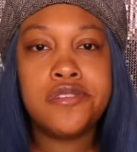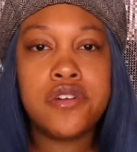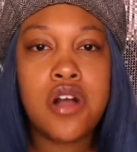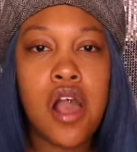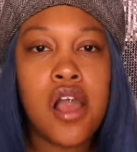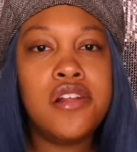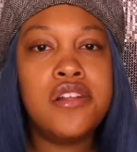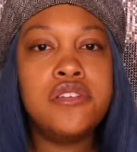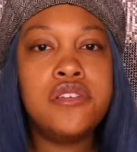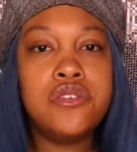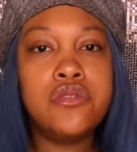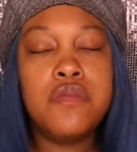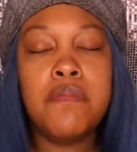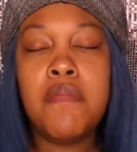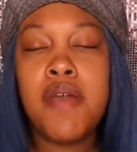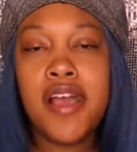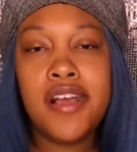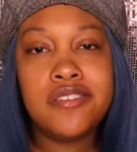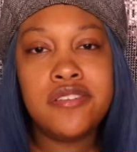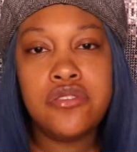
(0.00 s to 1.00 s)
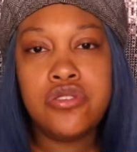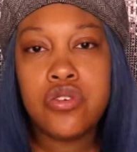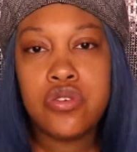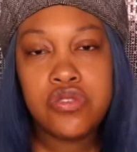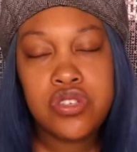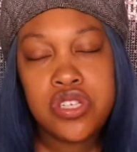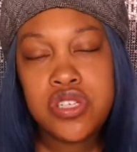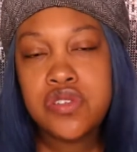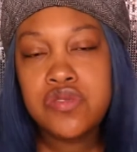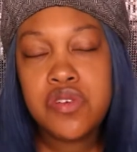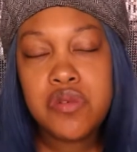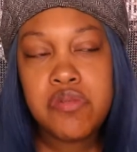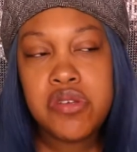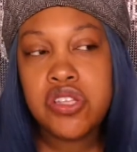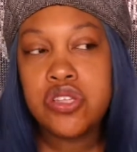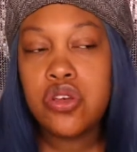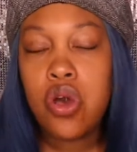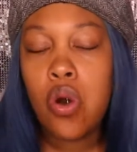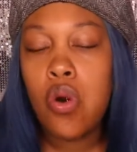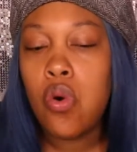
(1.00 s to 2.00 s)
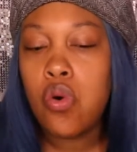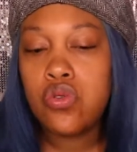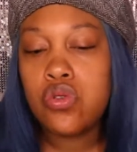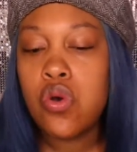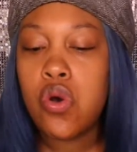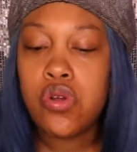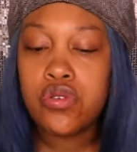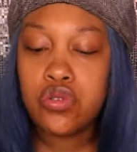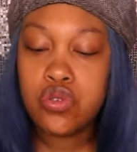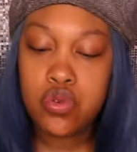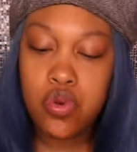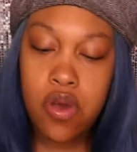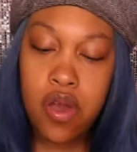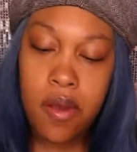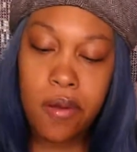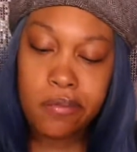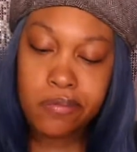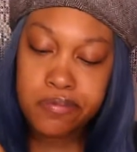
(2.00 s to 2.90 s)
it doesn't make no sense for me to hold on to it.